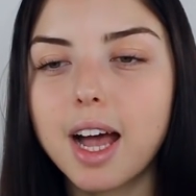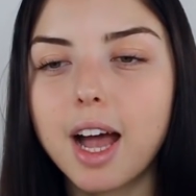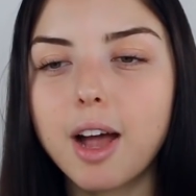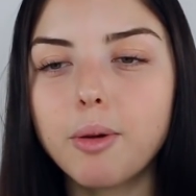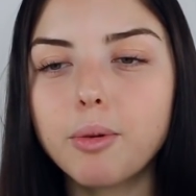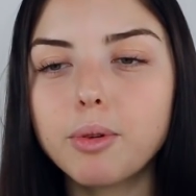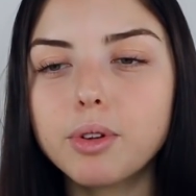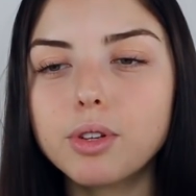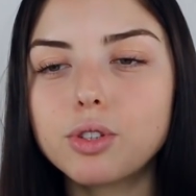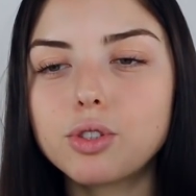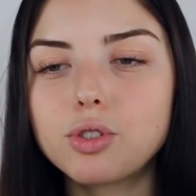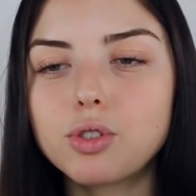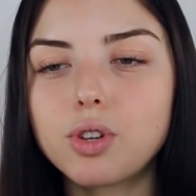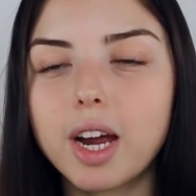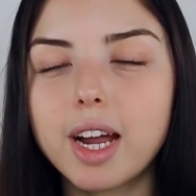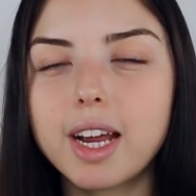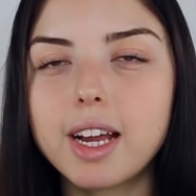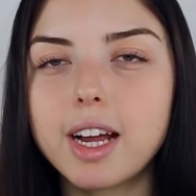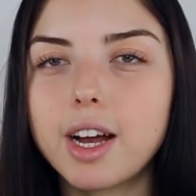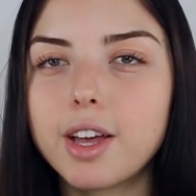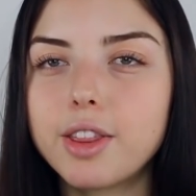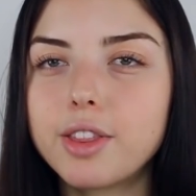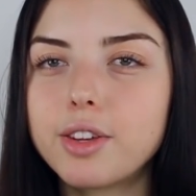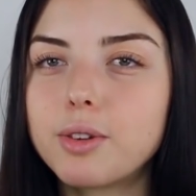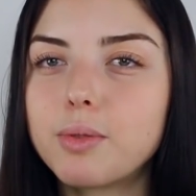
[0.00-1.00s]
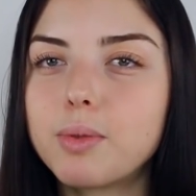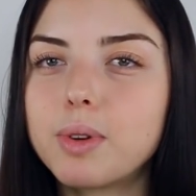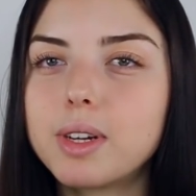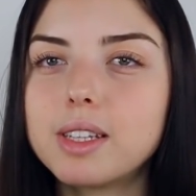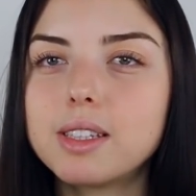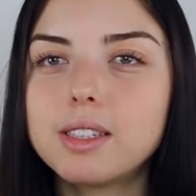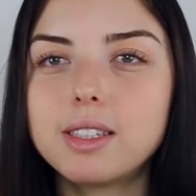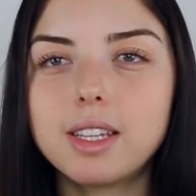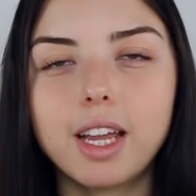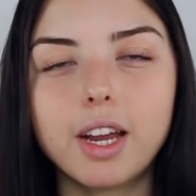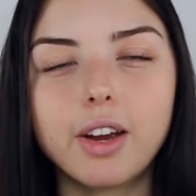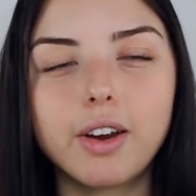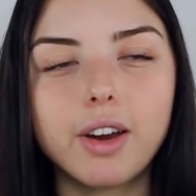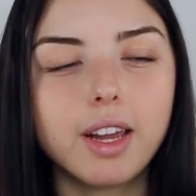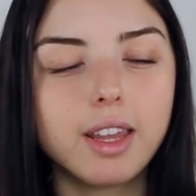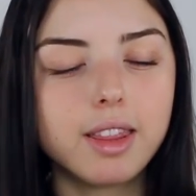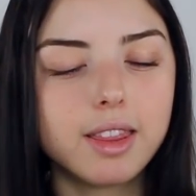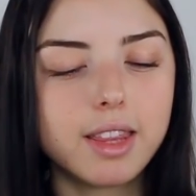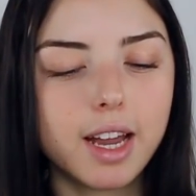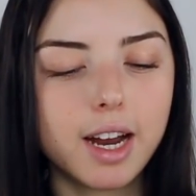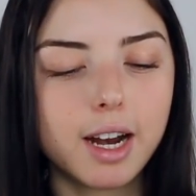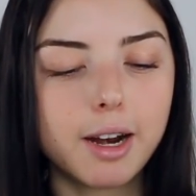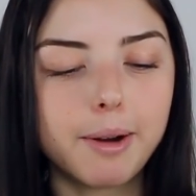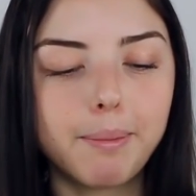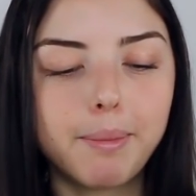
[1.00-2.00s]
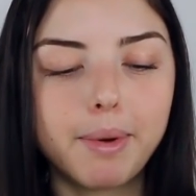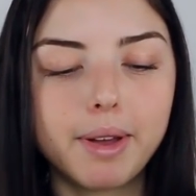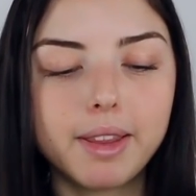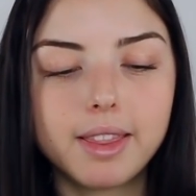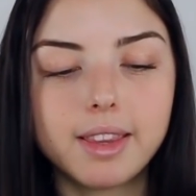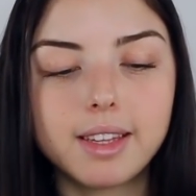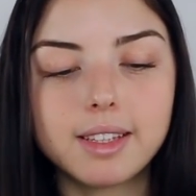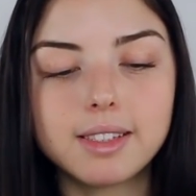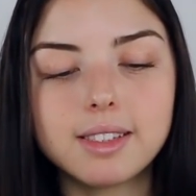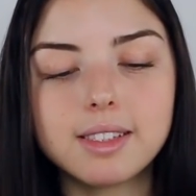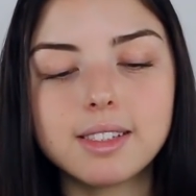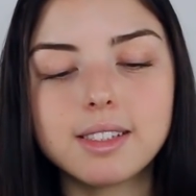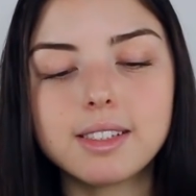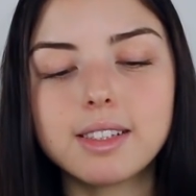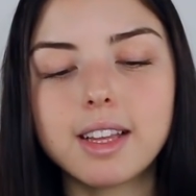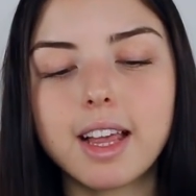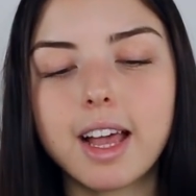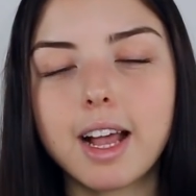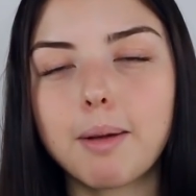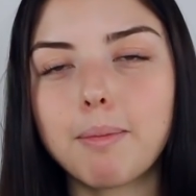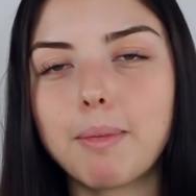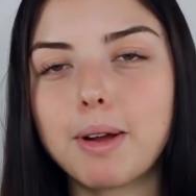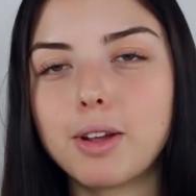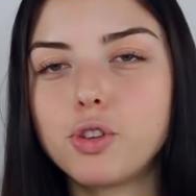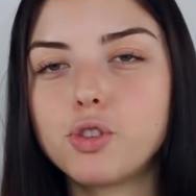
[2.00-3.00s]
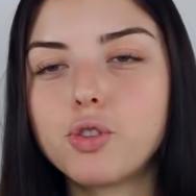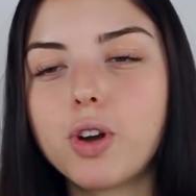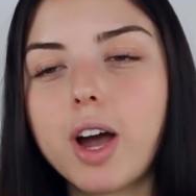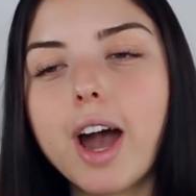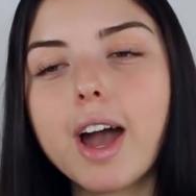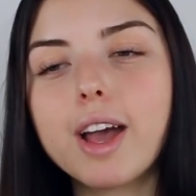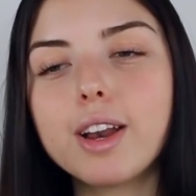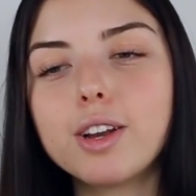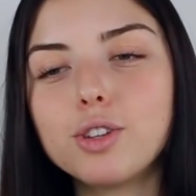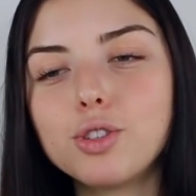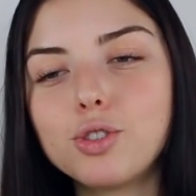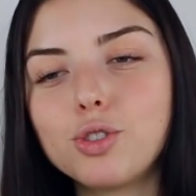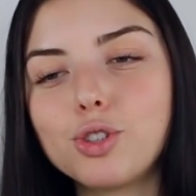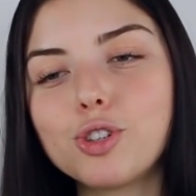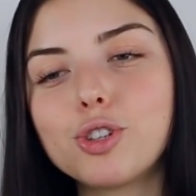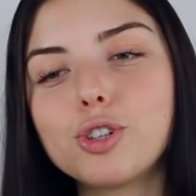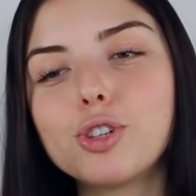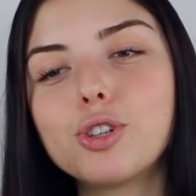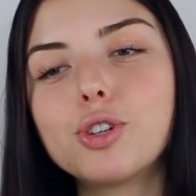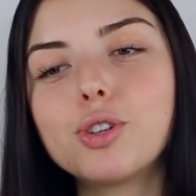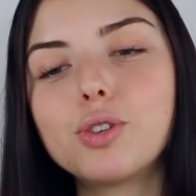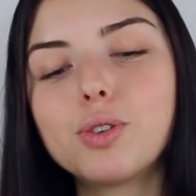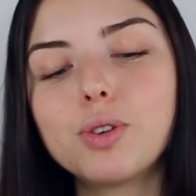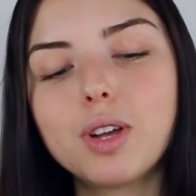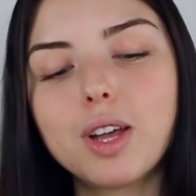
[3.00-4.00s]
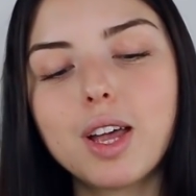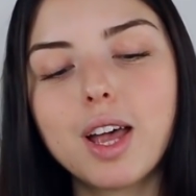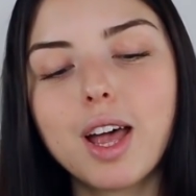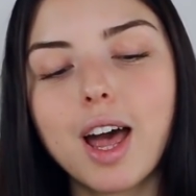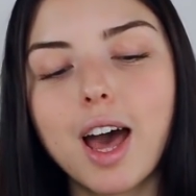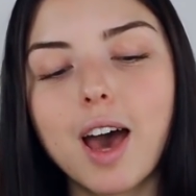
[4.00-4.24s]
I will try other ones here and there, but this is like my tried and true.